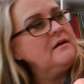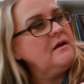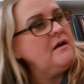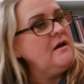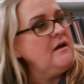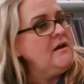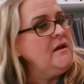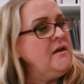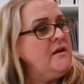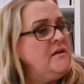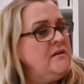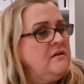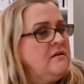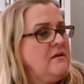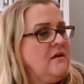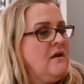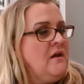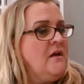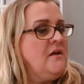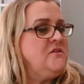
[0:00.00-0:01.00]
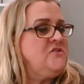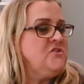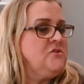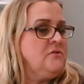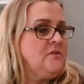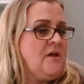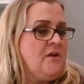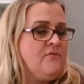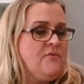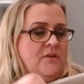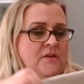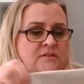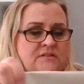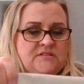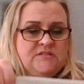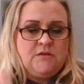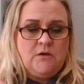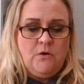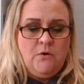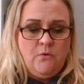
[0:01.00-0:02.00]
I do love it.
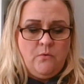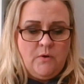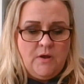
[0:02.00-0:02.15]
So